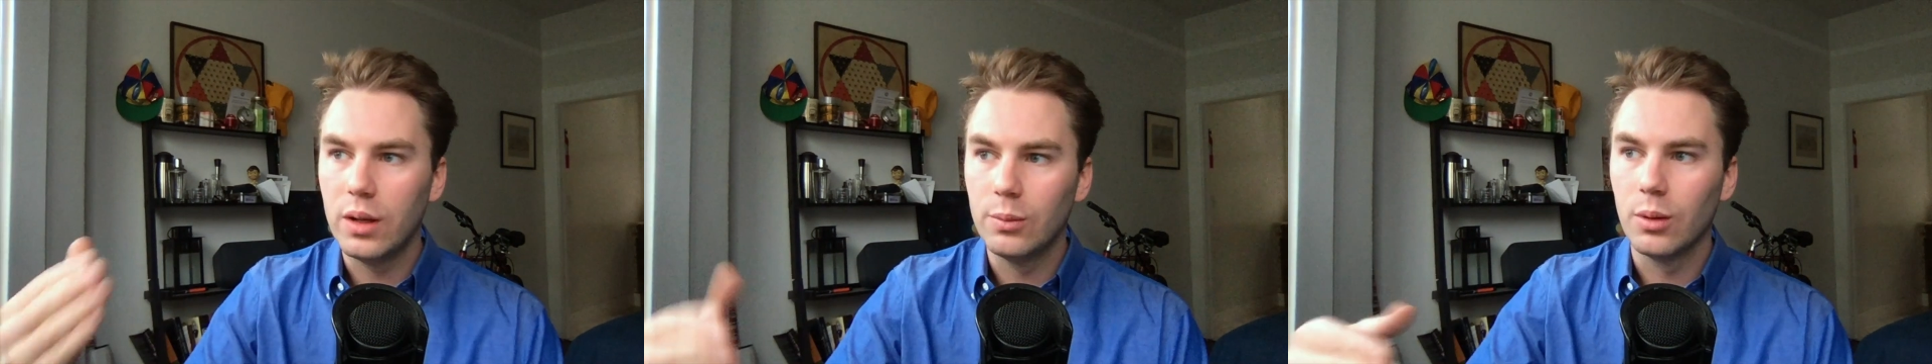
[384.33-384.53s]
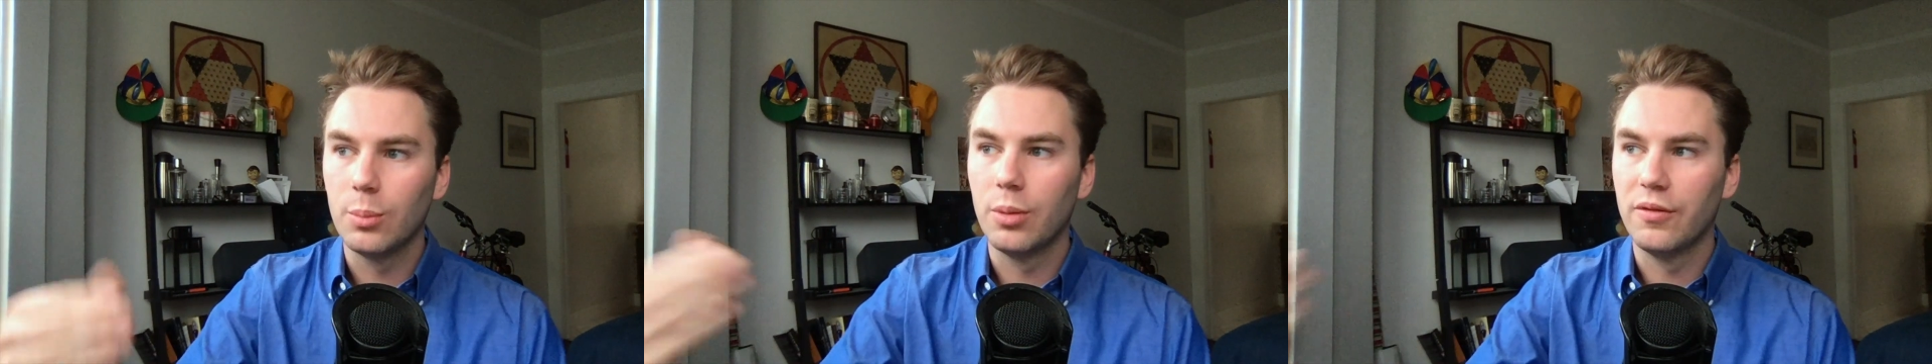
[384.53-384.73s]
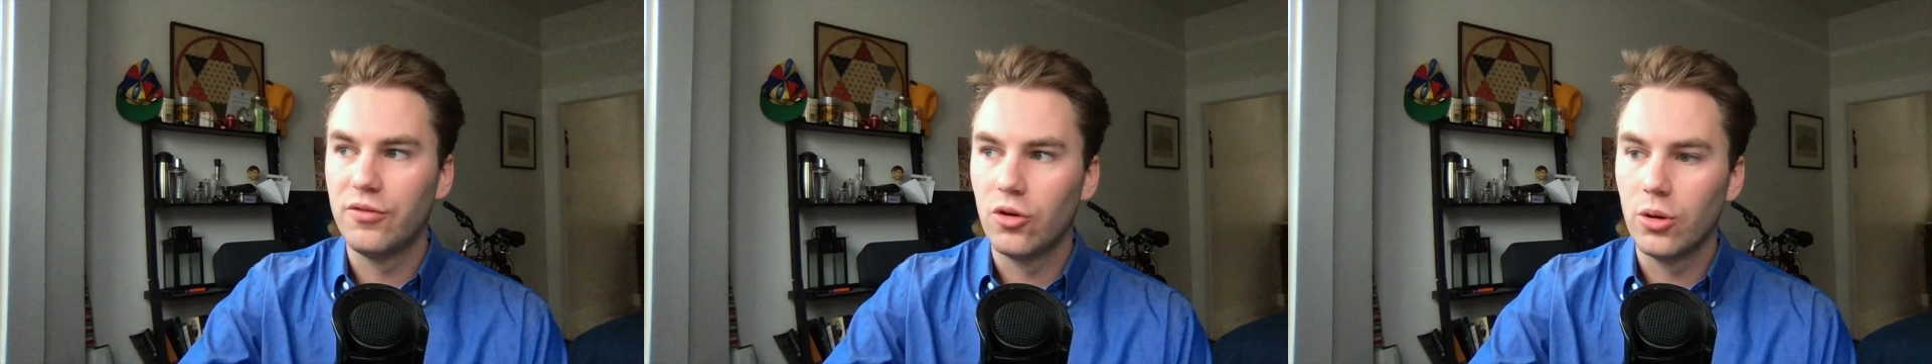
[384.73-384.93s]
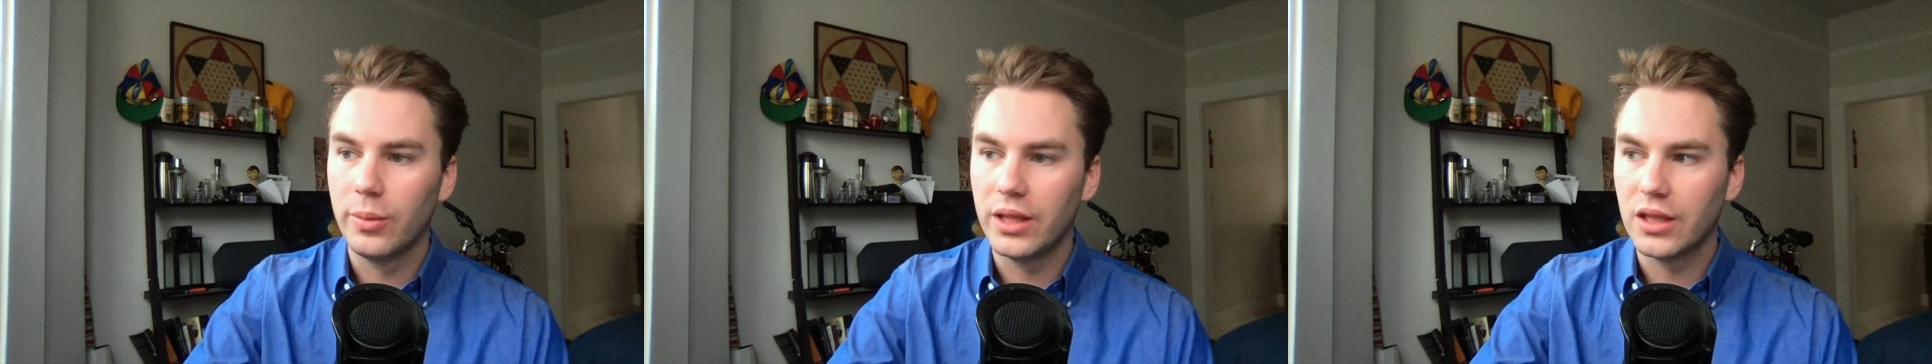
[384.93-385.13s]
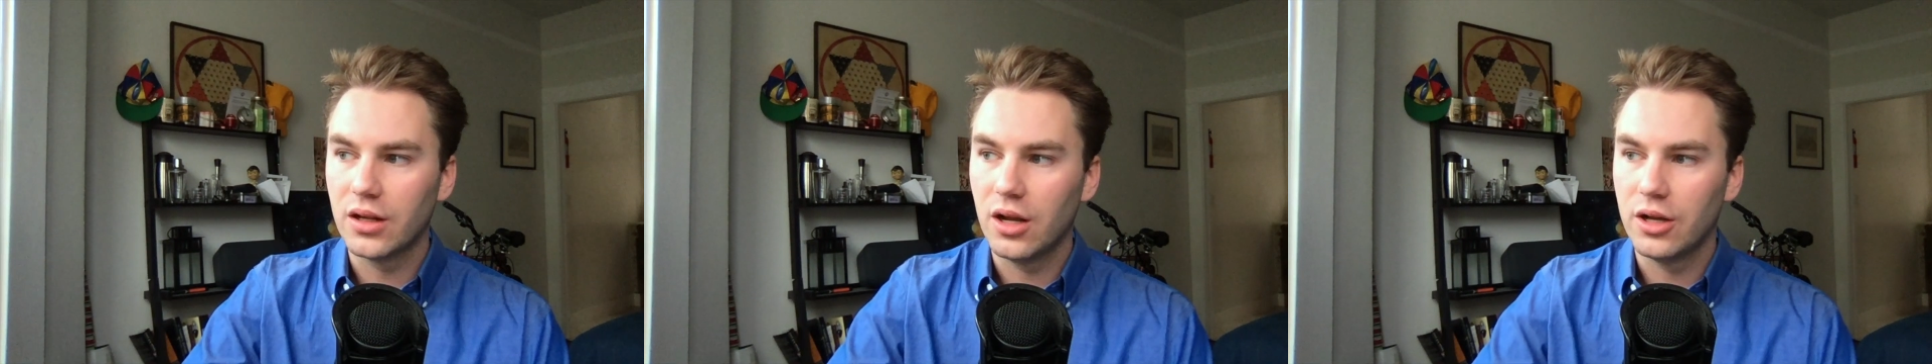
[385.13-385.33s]
were performing
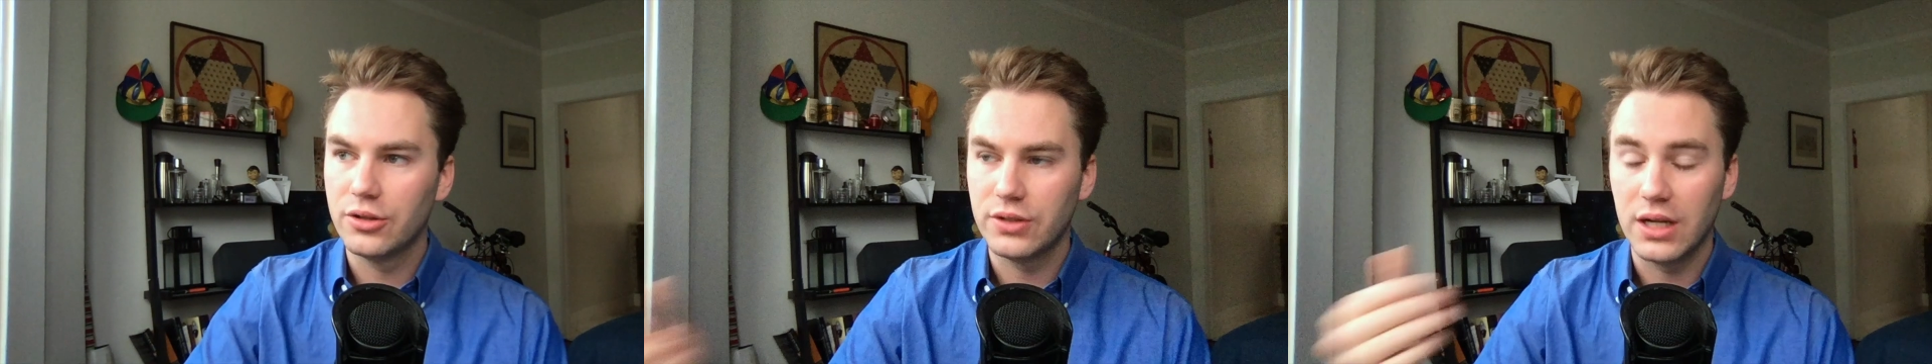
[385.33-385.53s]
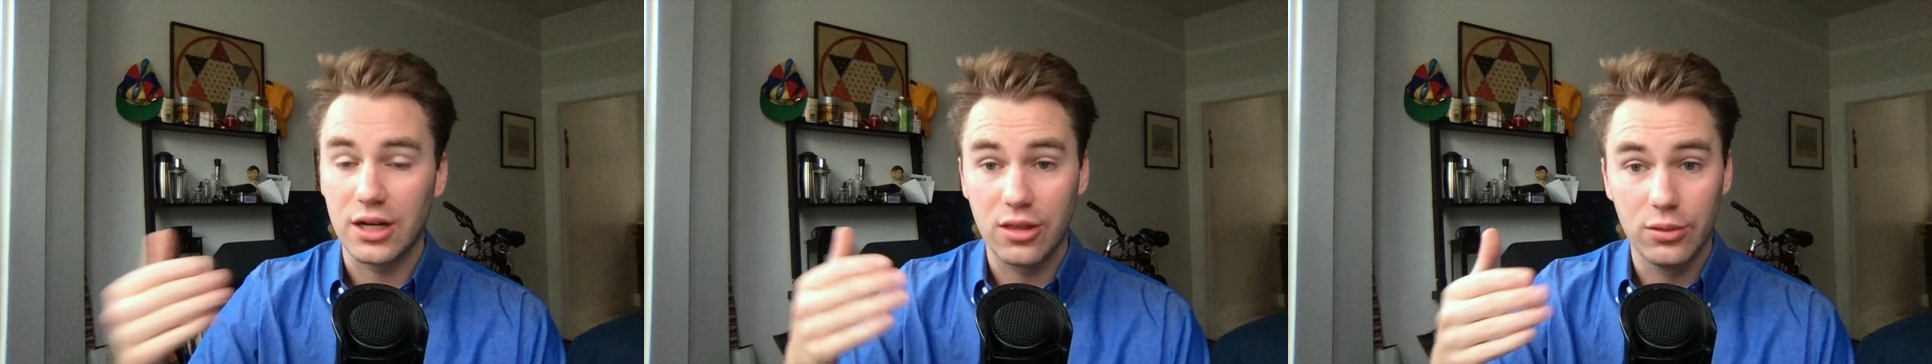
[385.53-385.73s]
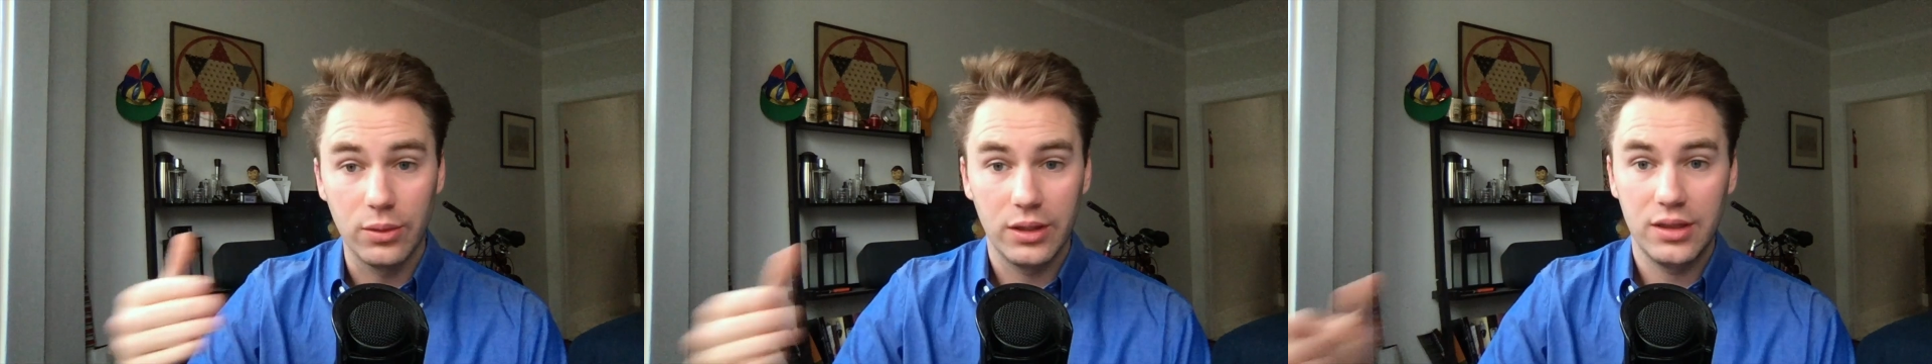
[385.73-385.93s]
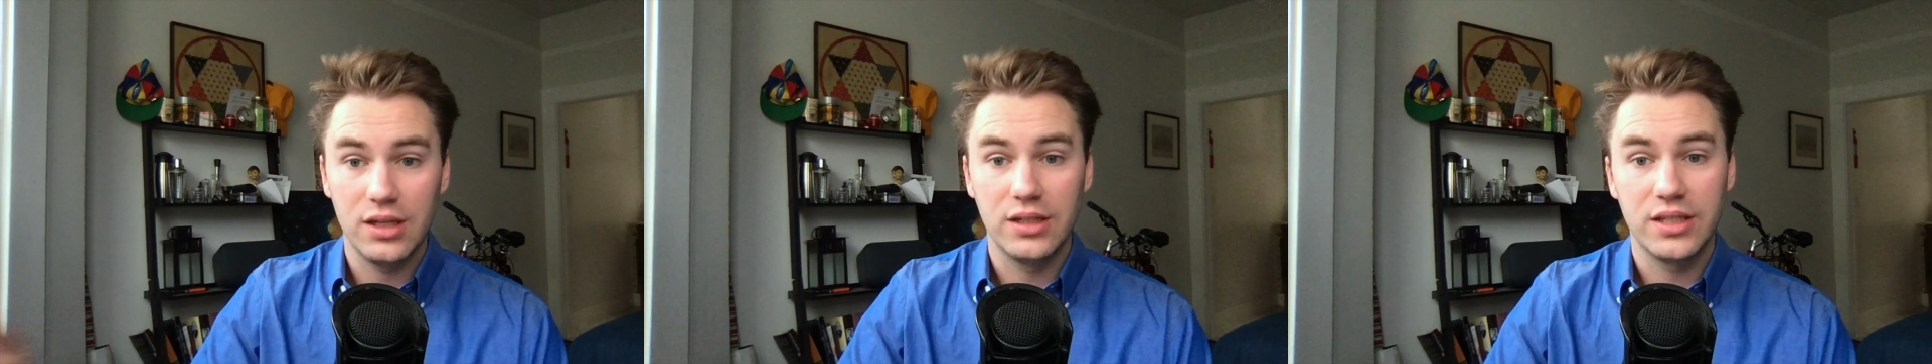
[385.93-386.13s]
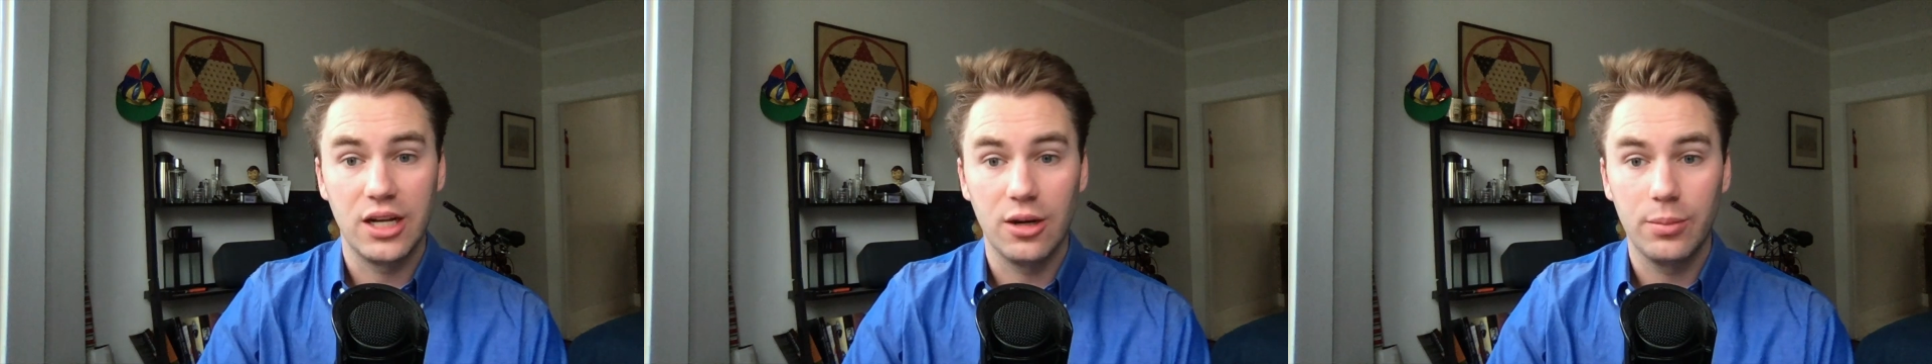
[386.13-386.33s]
the contract throughout the
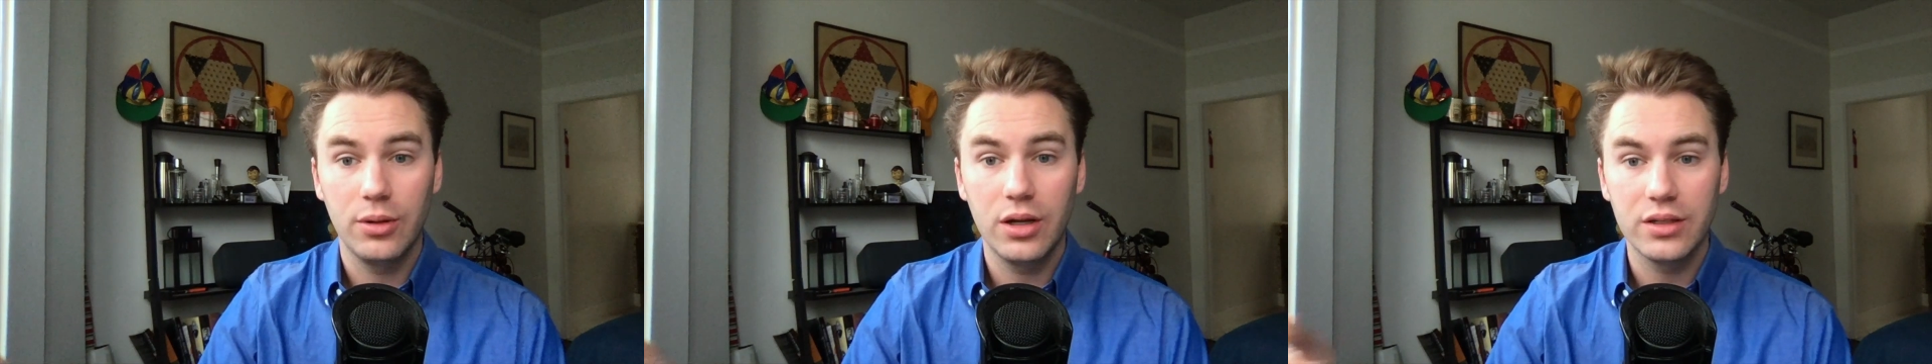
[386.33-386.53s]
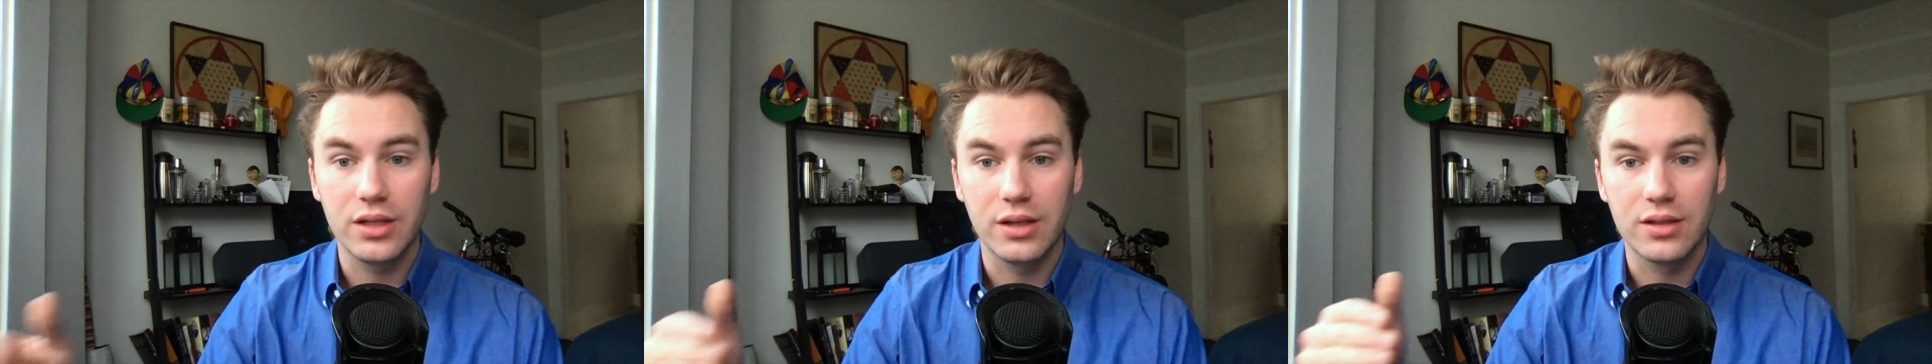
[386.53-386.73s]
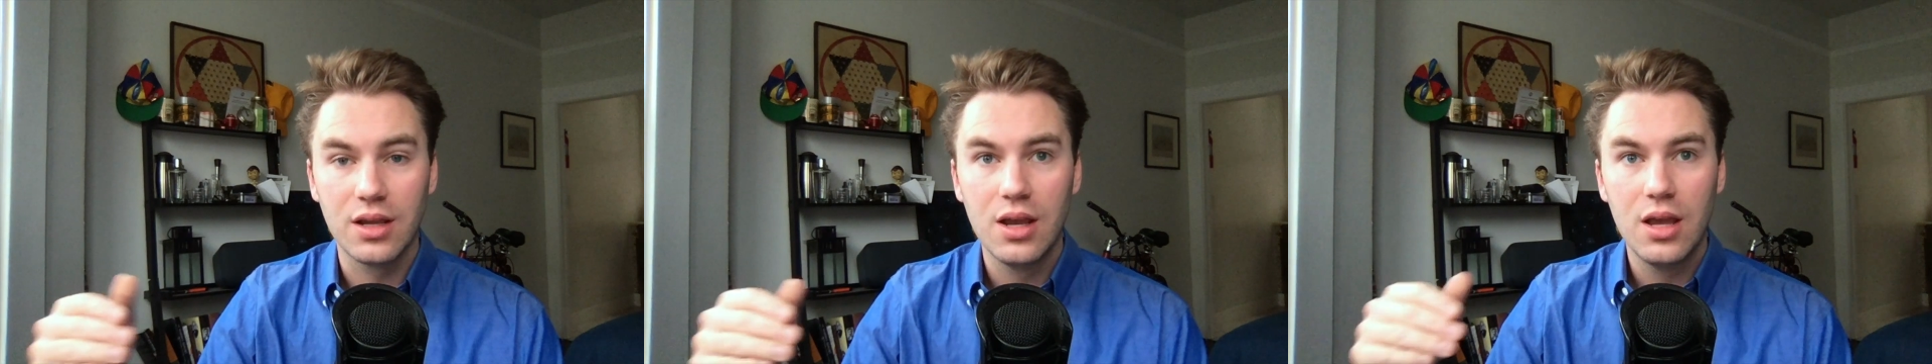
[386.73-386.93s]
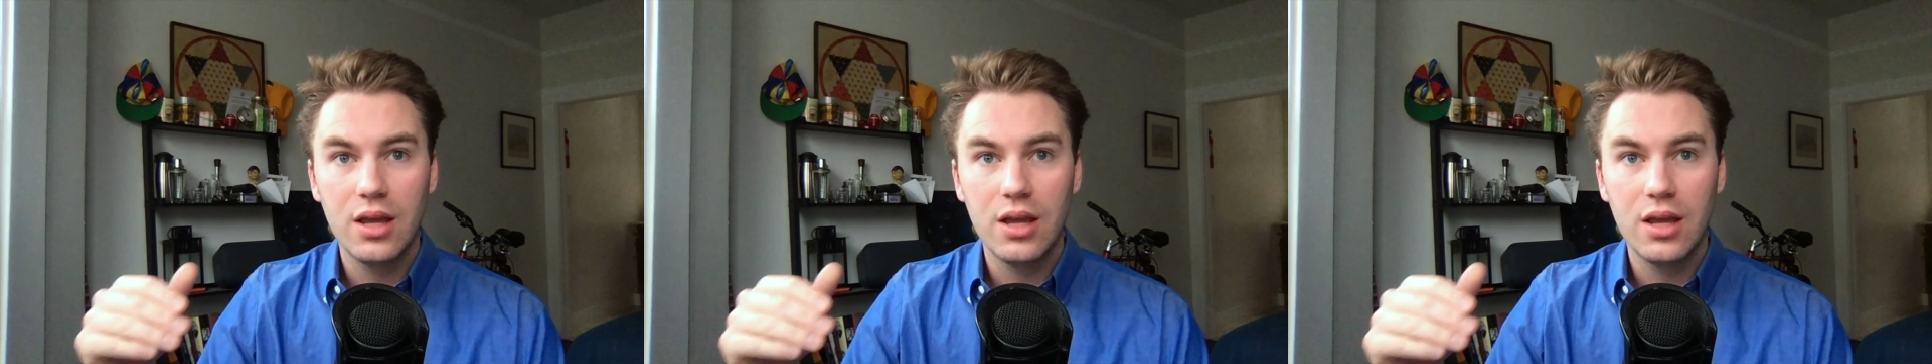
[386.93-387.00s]
entire process